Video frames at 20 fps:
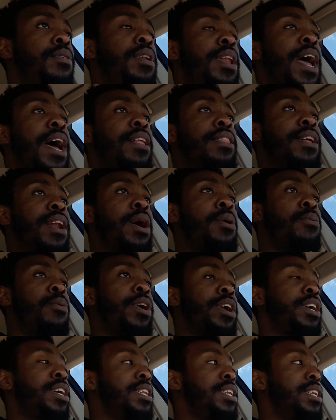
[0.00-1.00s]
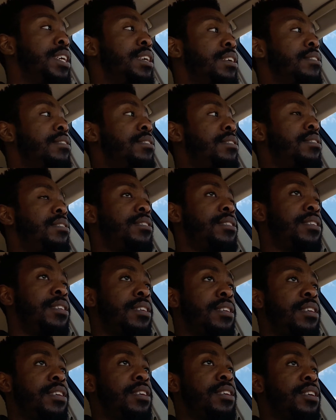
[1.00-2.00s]
now that I'm working this,
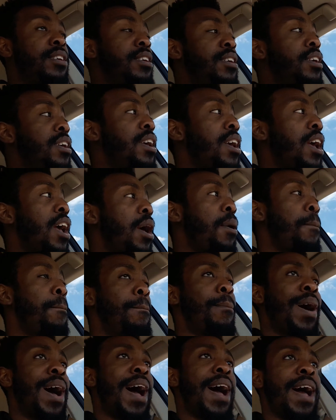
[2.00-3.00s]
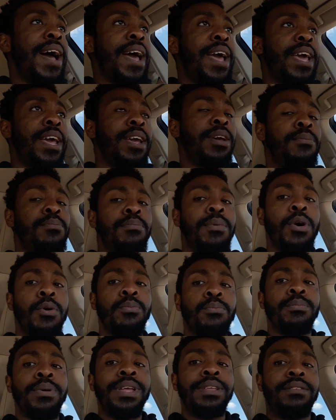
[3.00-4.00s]
my
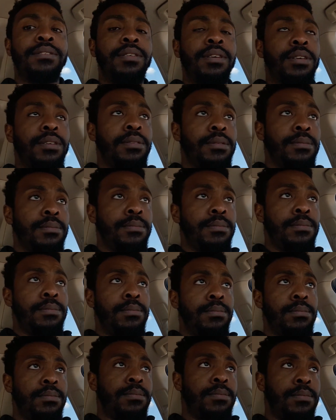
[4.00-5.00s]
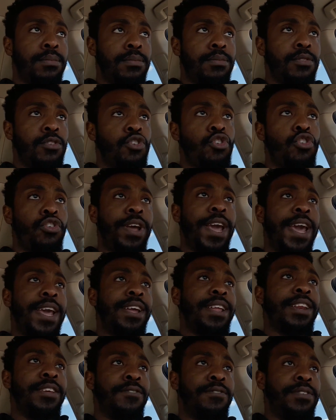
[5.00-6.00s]
momentum
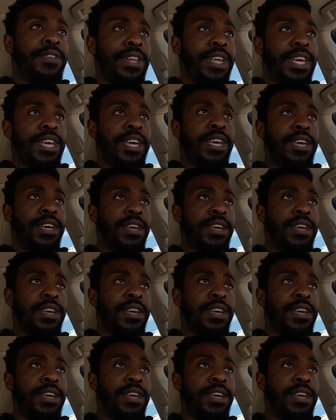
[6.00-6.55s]
creatively